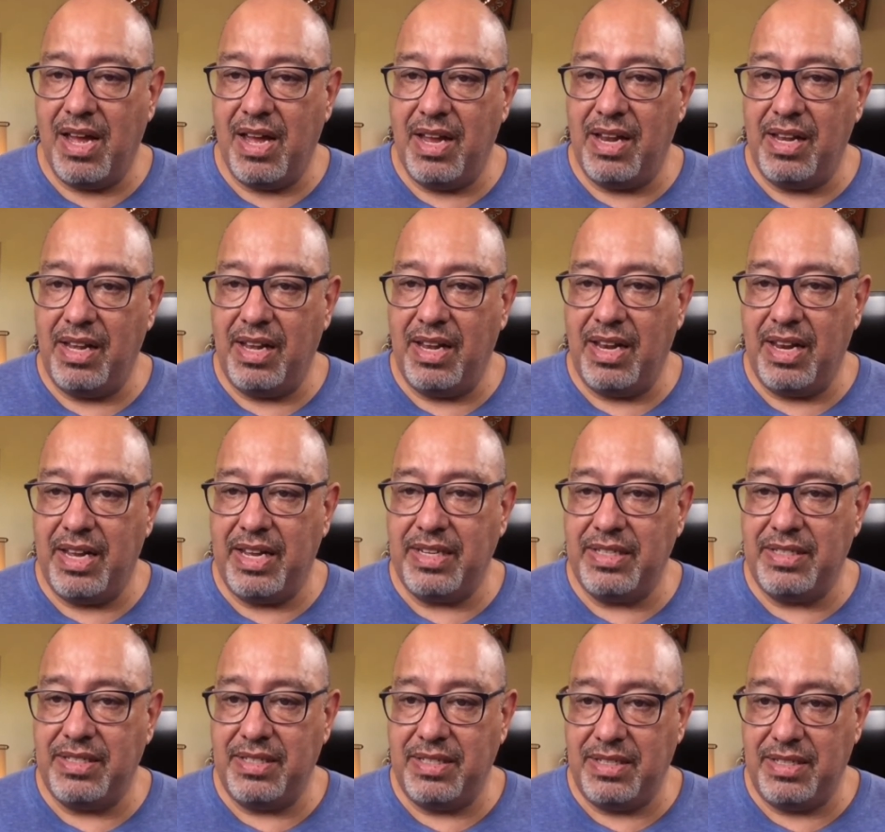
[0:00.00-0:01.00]

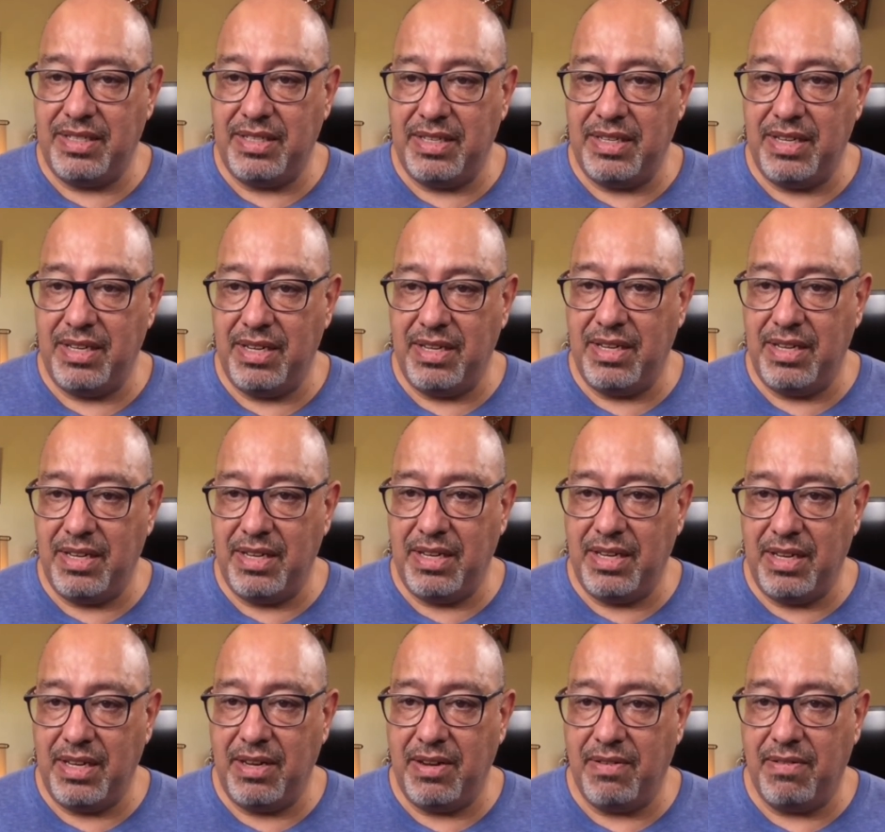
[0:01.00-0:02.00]
Let's
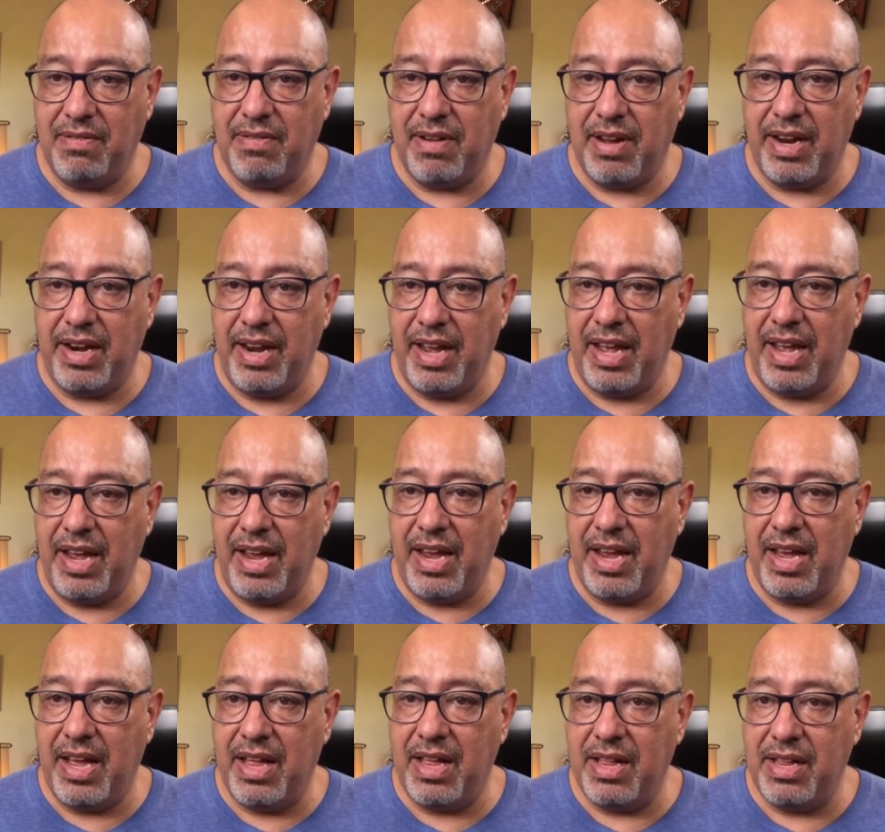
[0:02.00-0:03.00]
see what
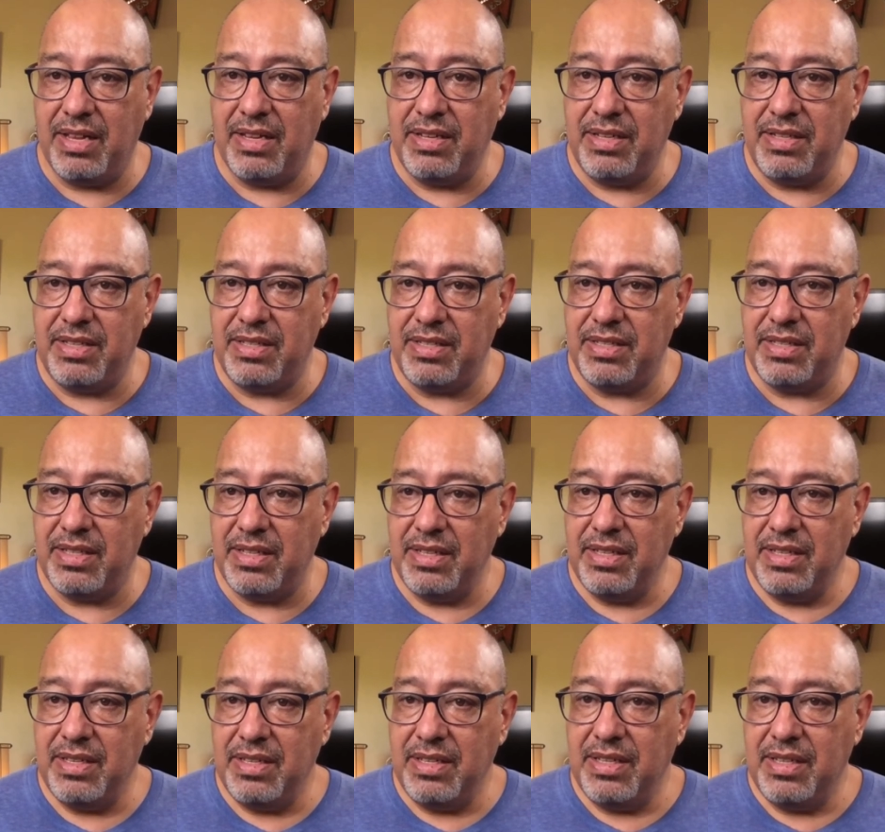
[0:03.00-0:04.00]
else.
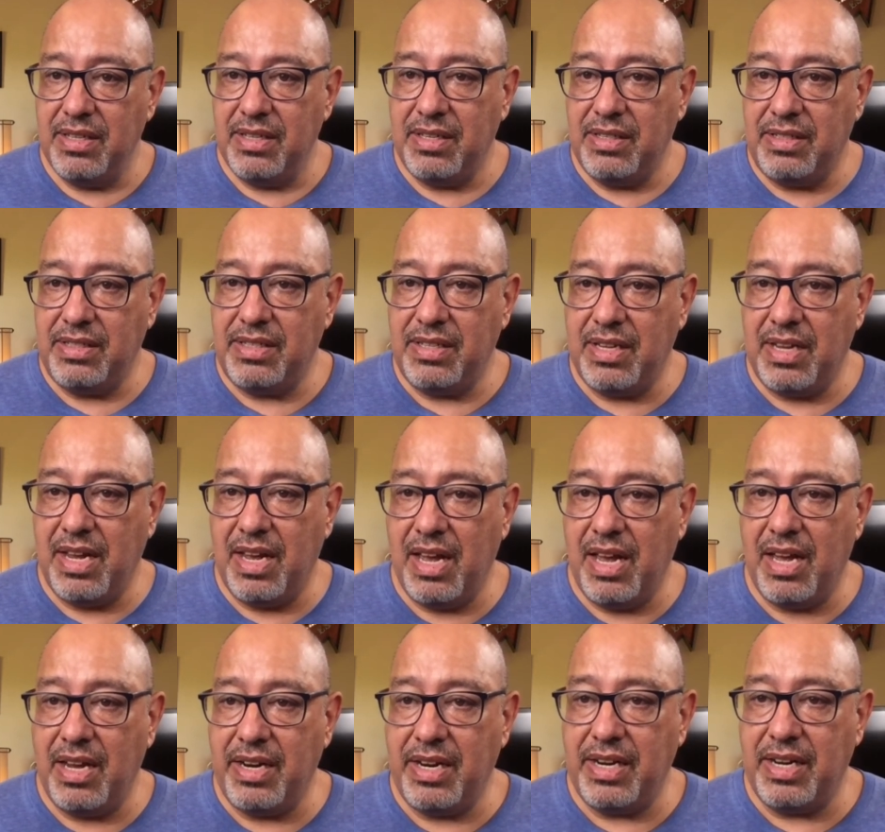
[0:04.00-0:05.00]

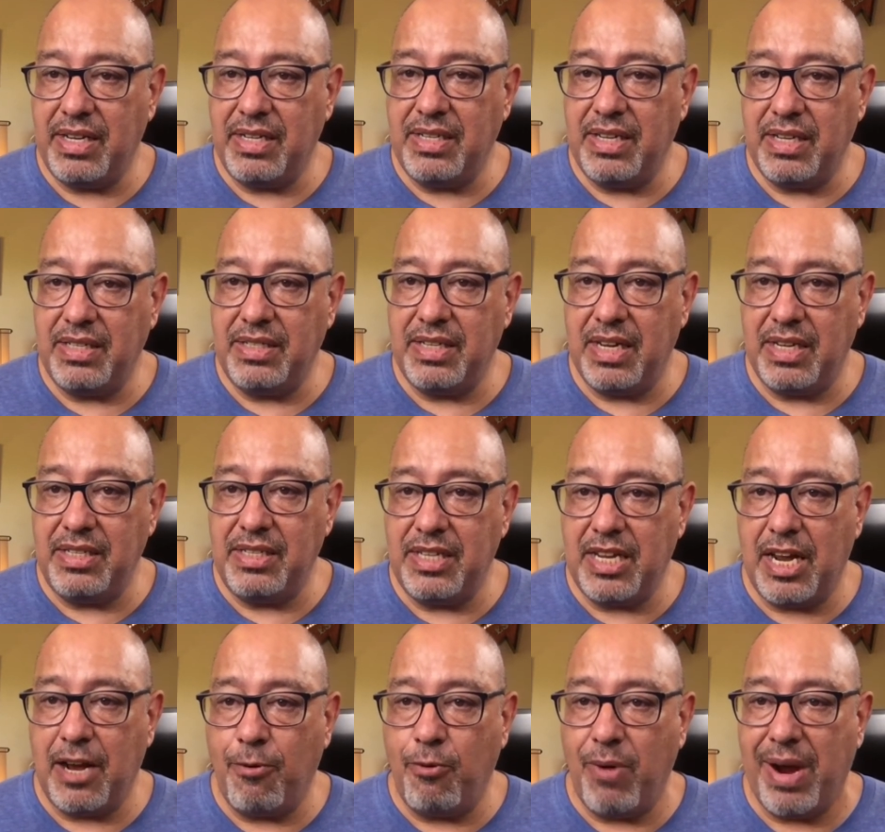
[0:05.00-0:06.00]

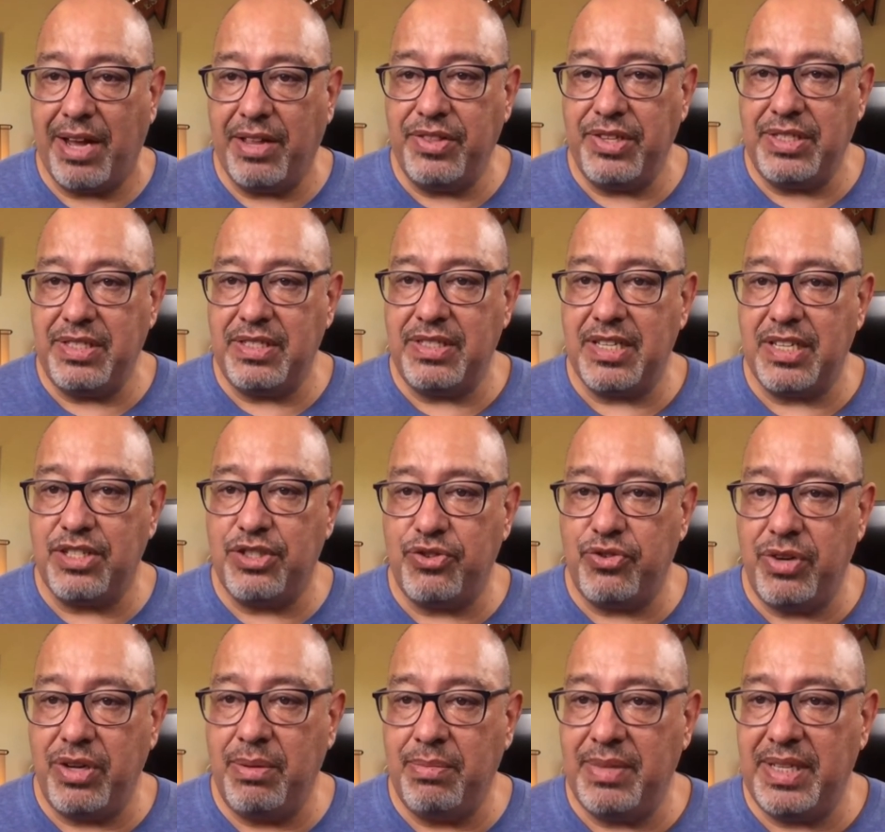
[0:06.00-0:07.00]
Well, this is
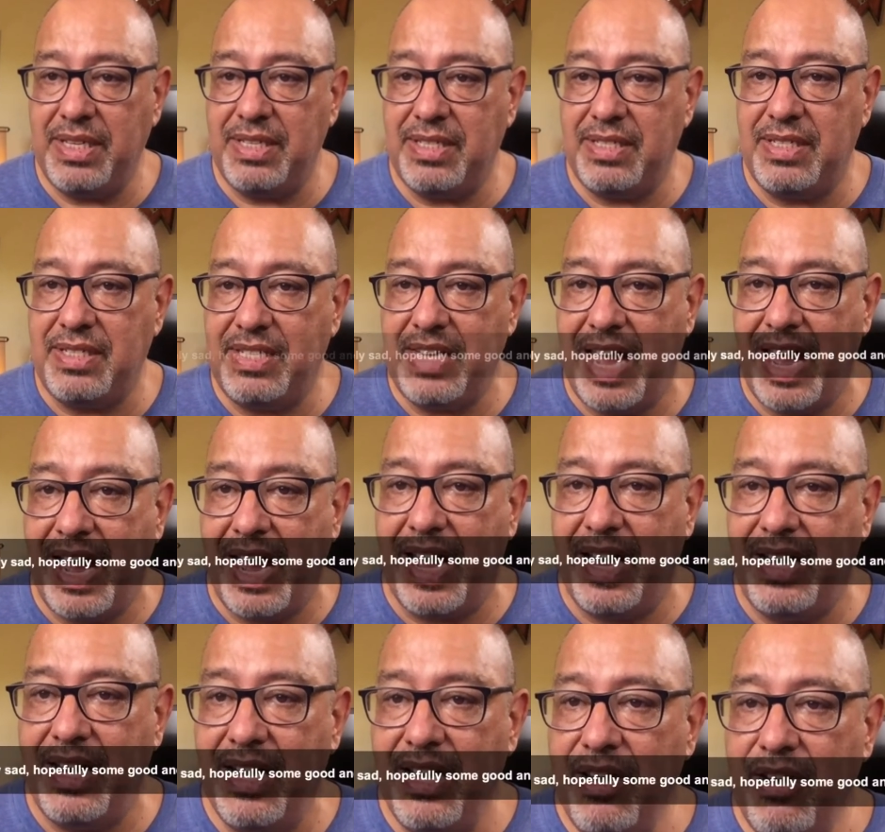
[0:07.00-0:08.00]
extremely
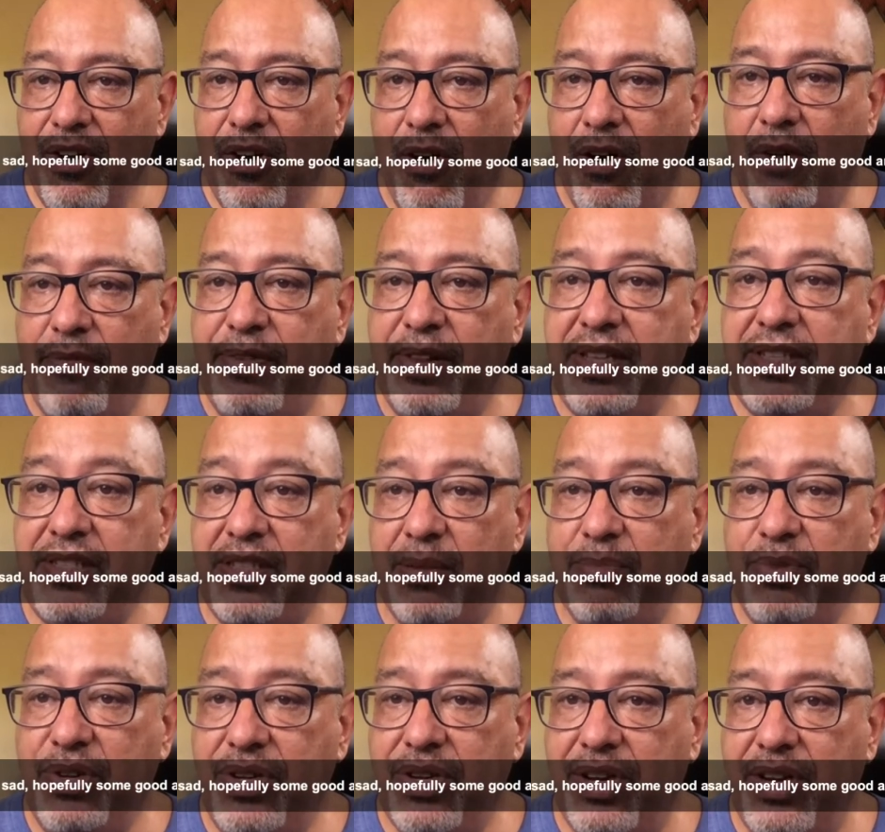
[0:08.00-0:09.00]
sad. Hopefully
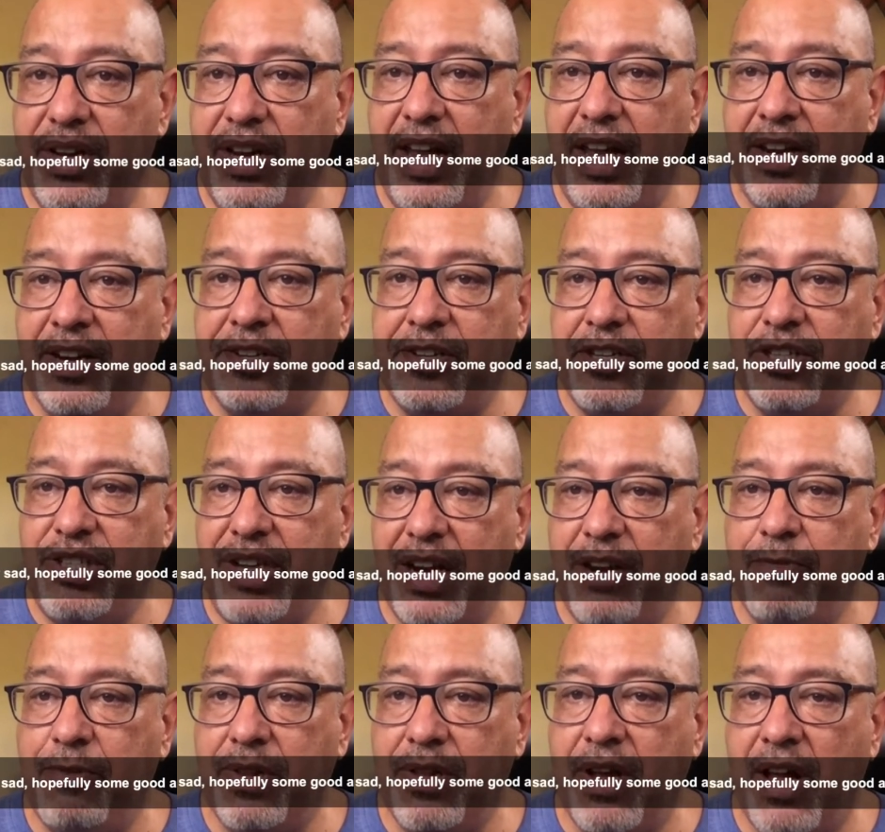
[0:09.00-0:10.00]
some good and understanding
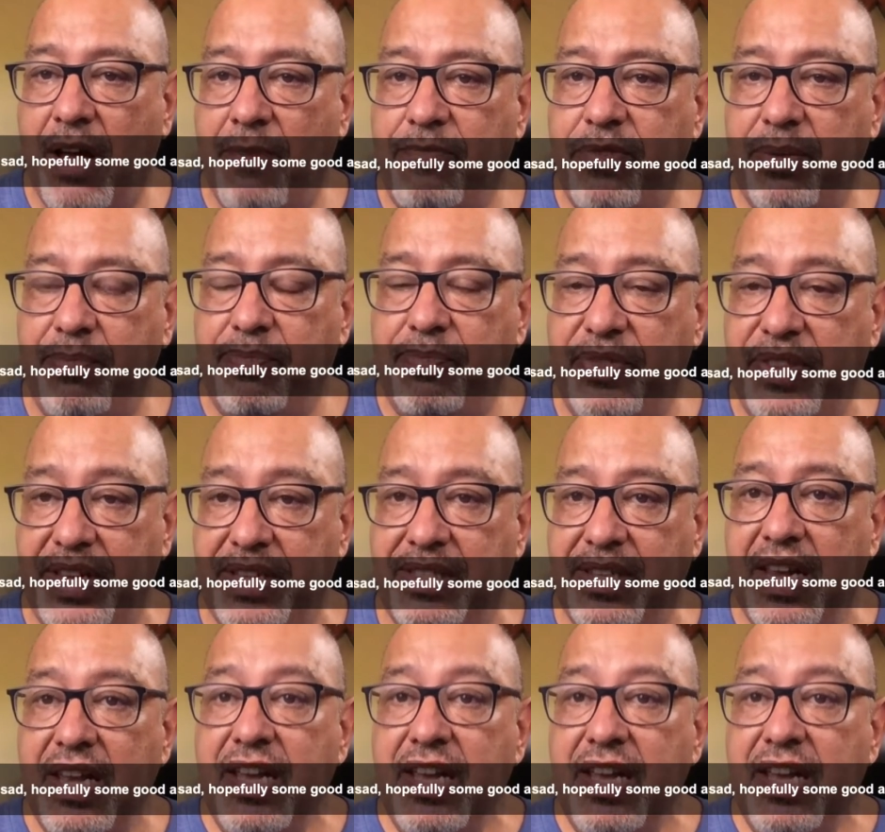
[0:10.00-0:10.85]
will come from this.